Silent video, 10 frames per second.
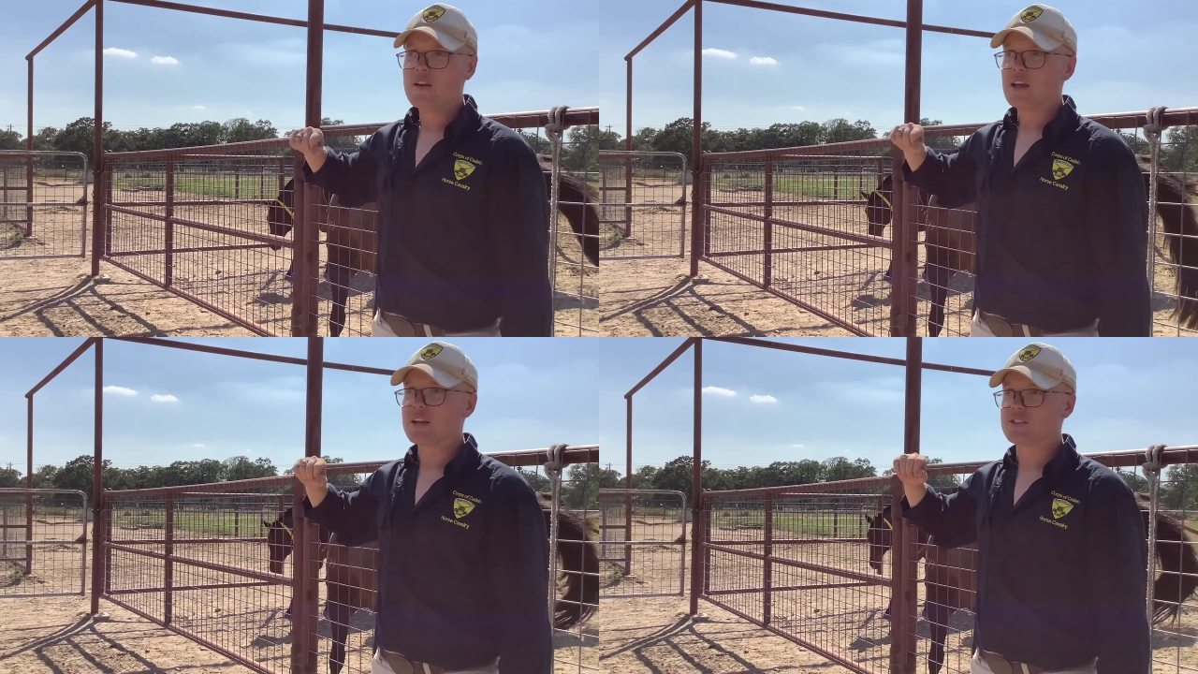
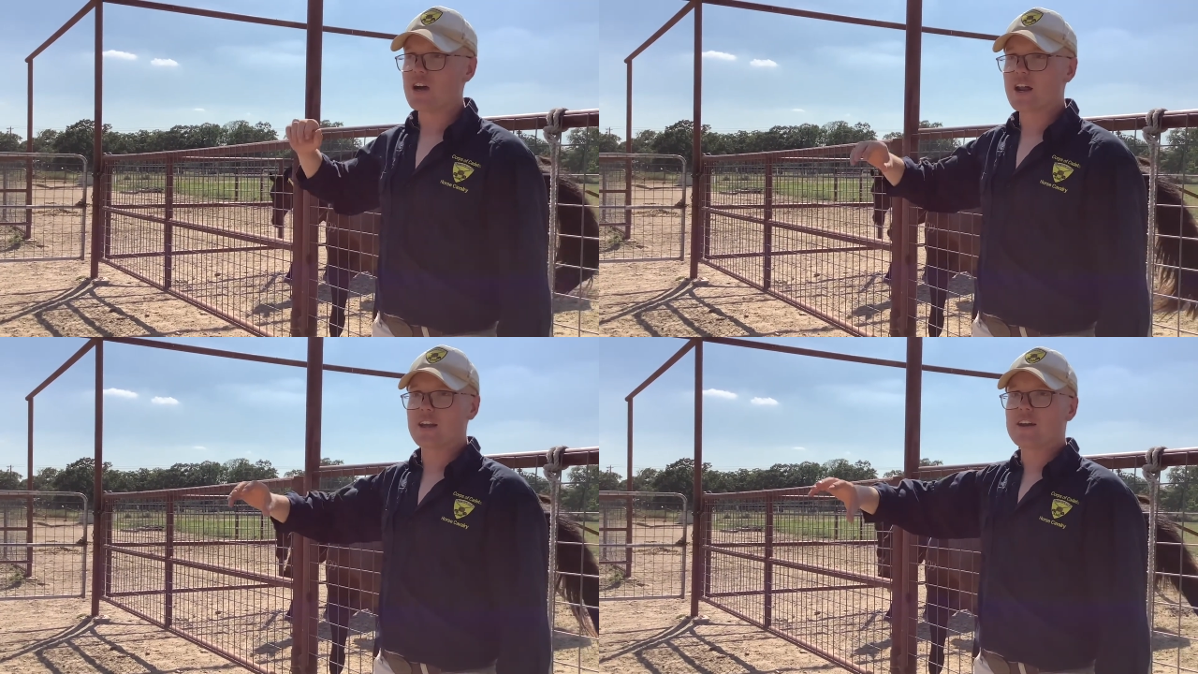It is
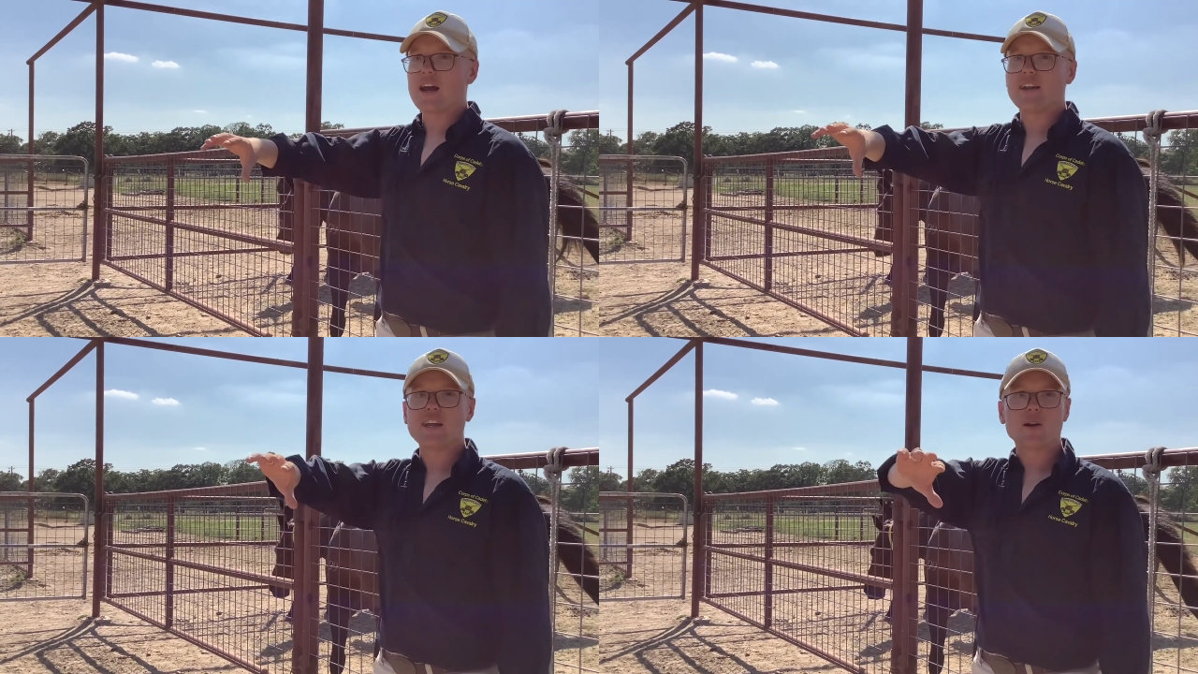not a good
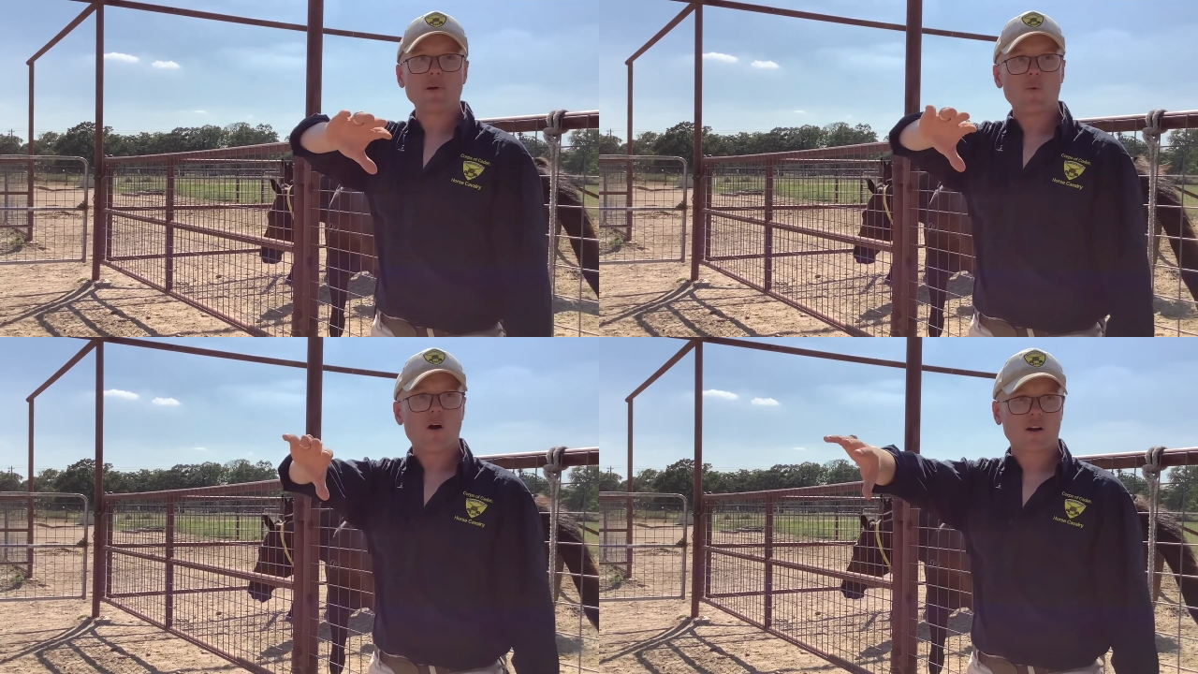idea to
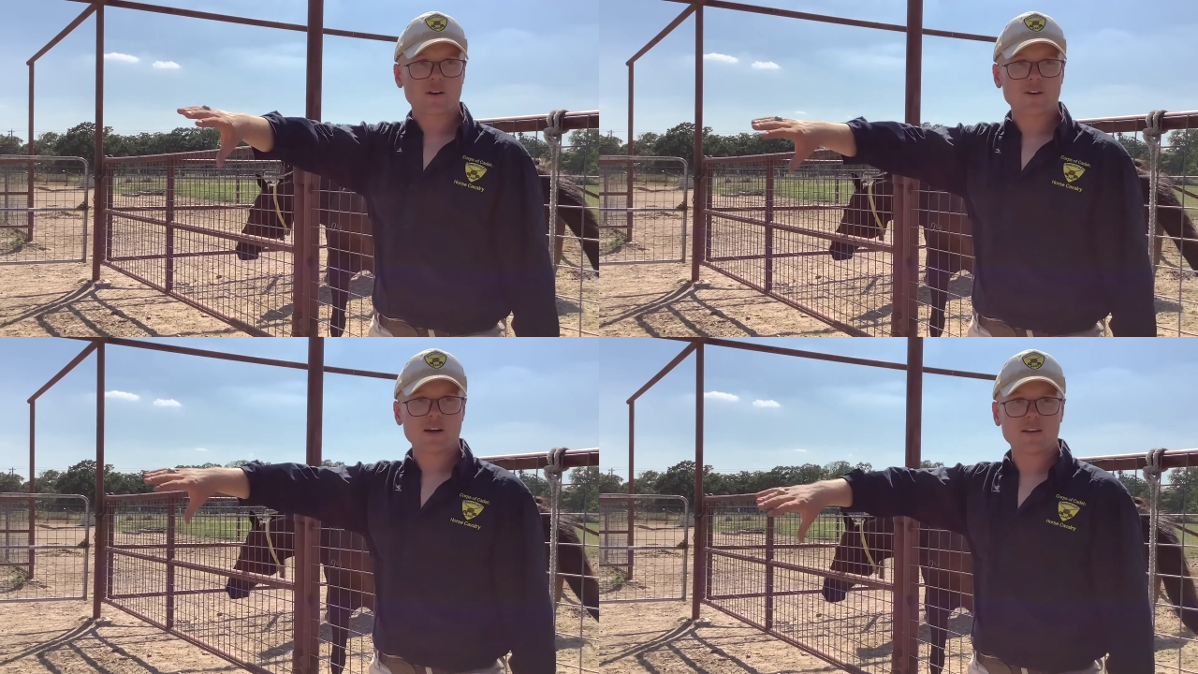be walking
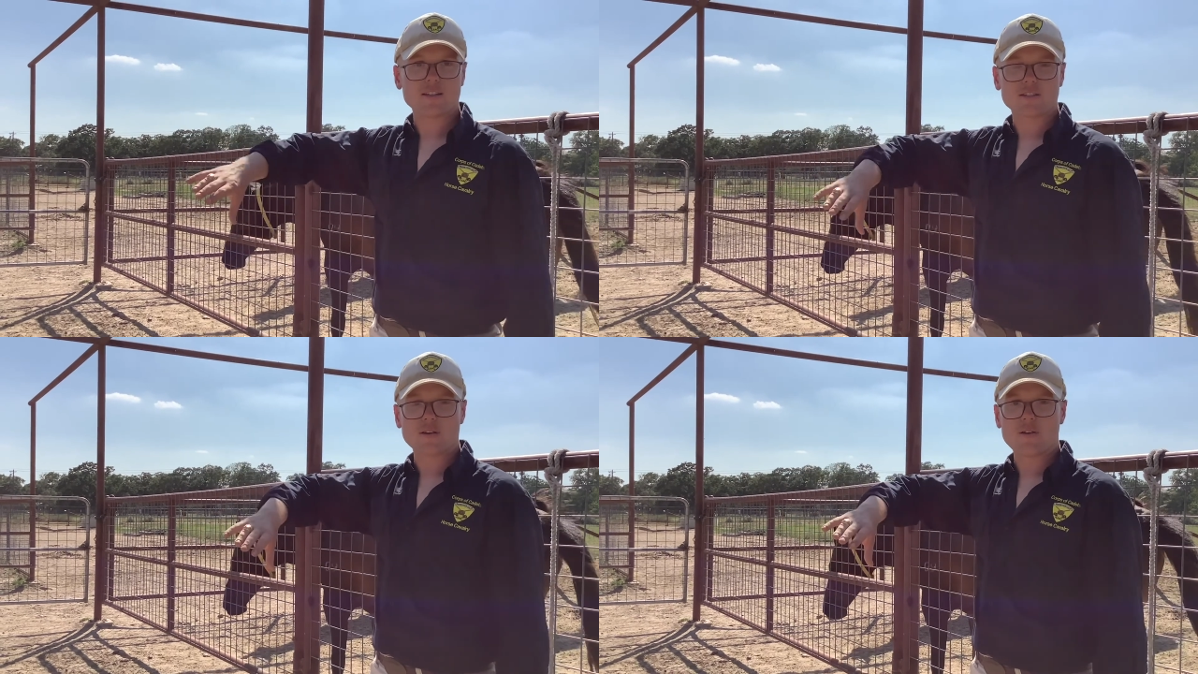around in
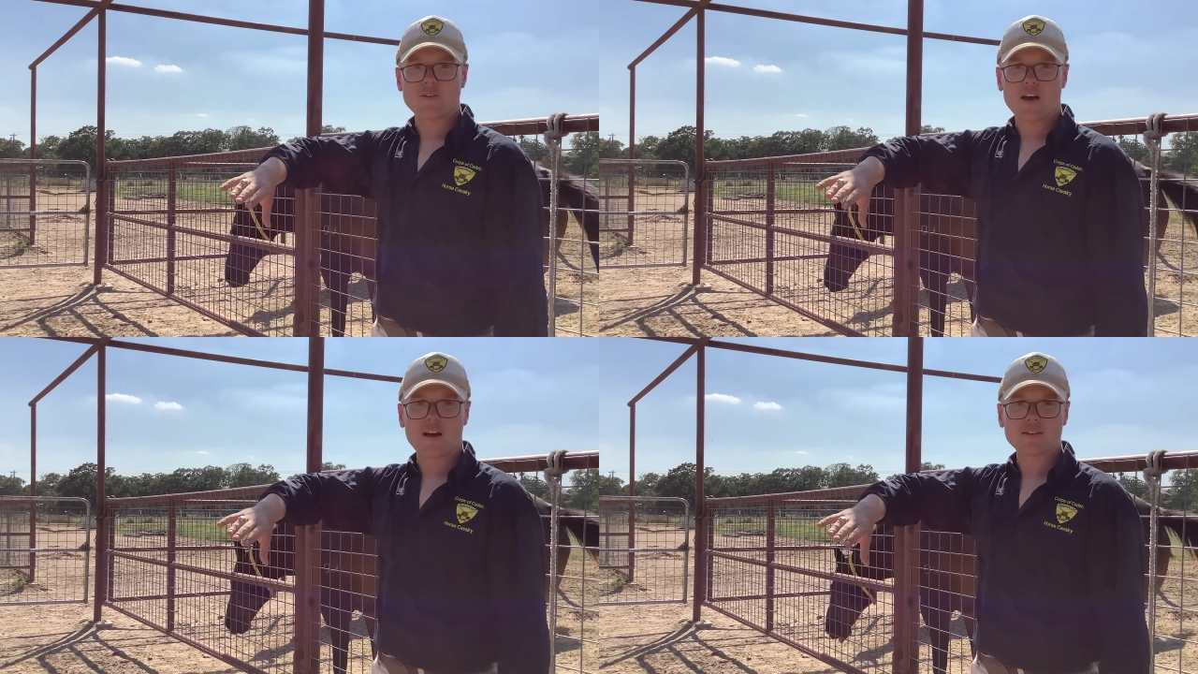this
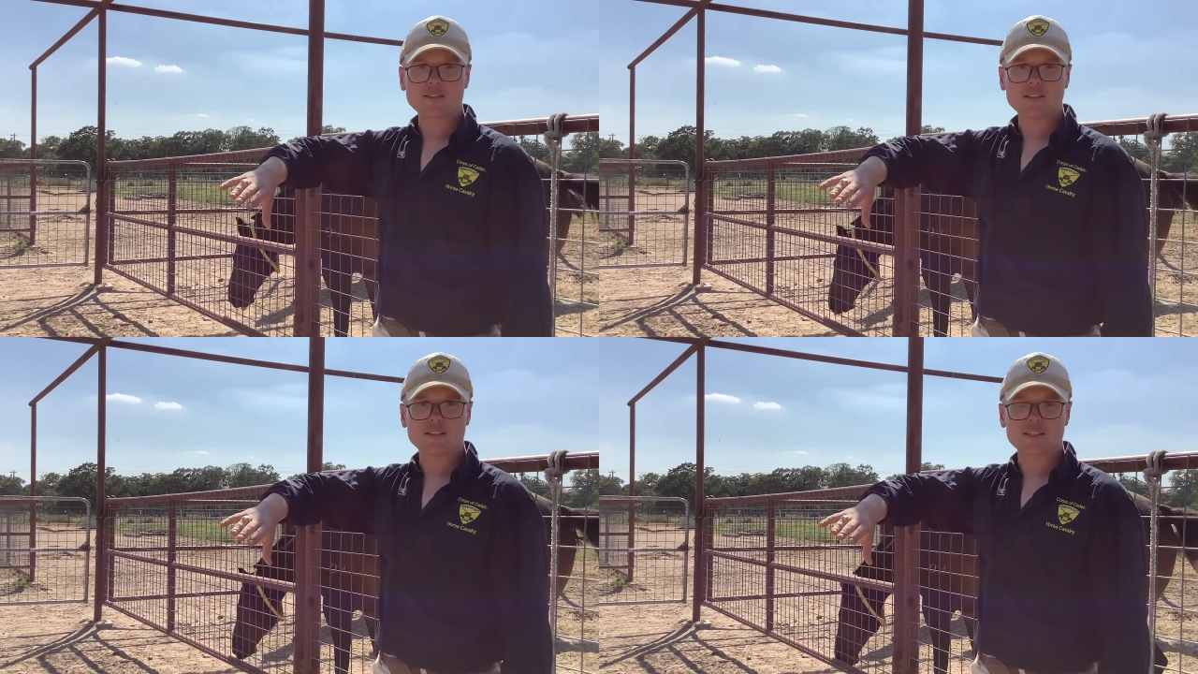
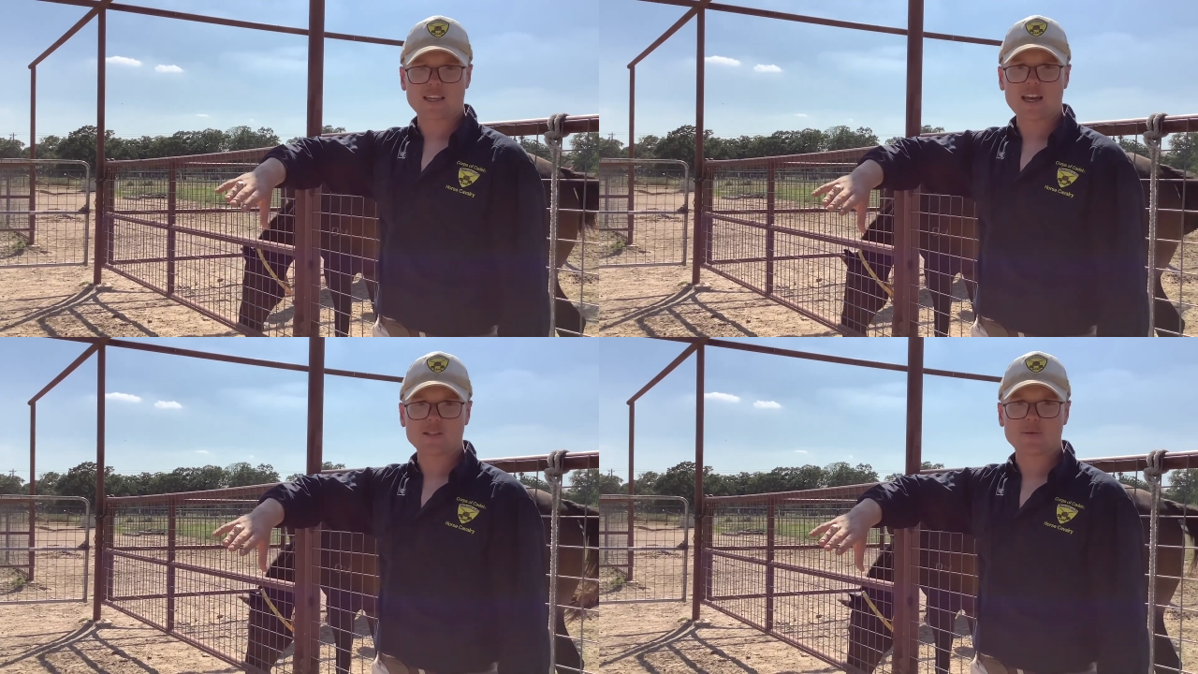
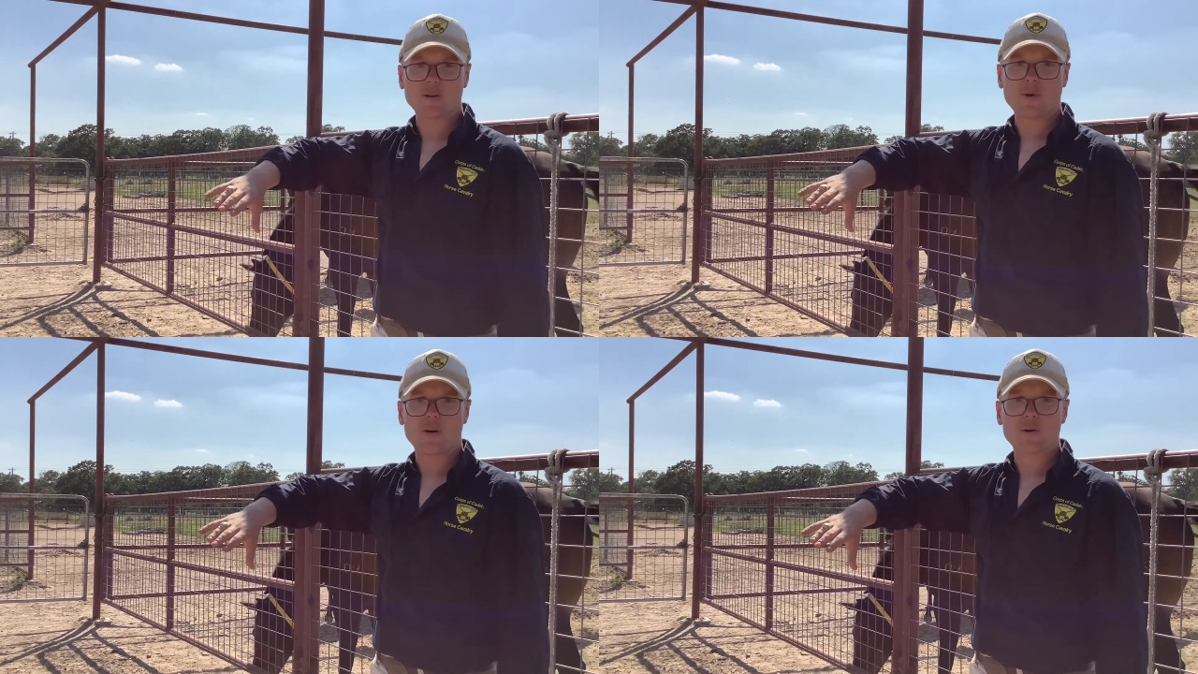catch
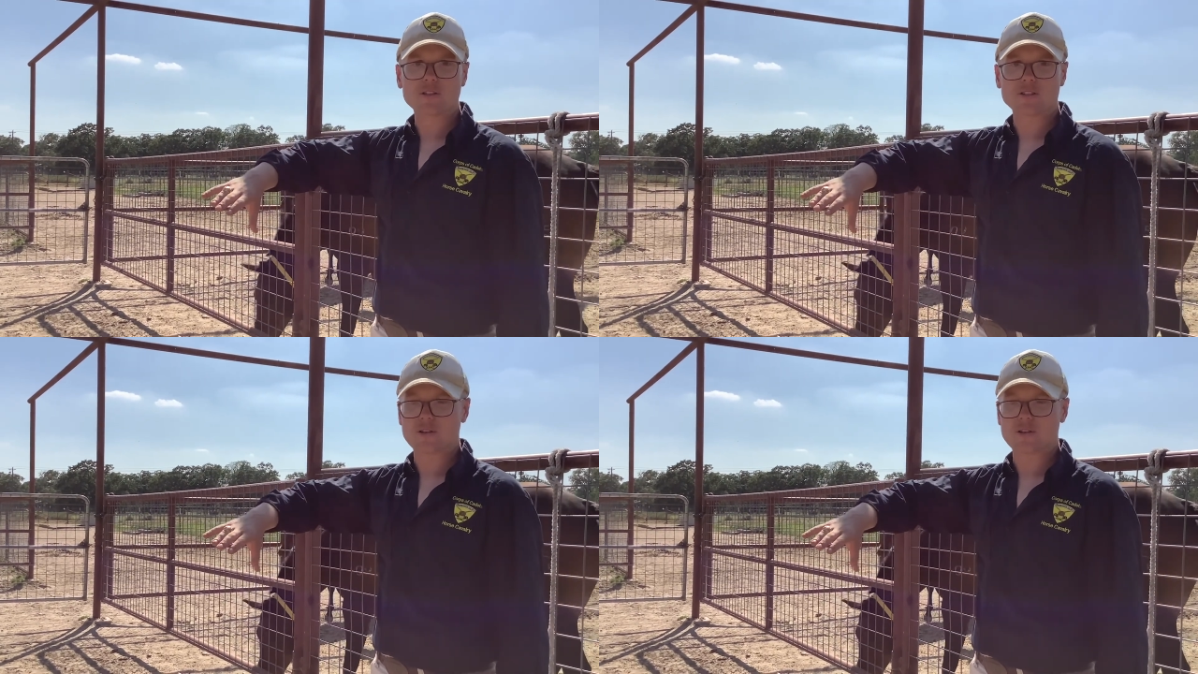pen while horses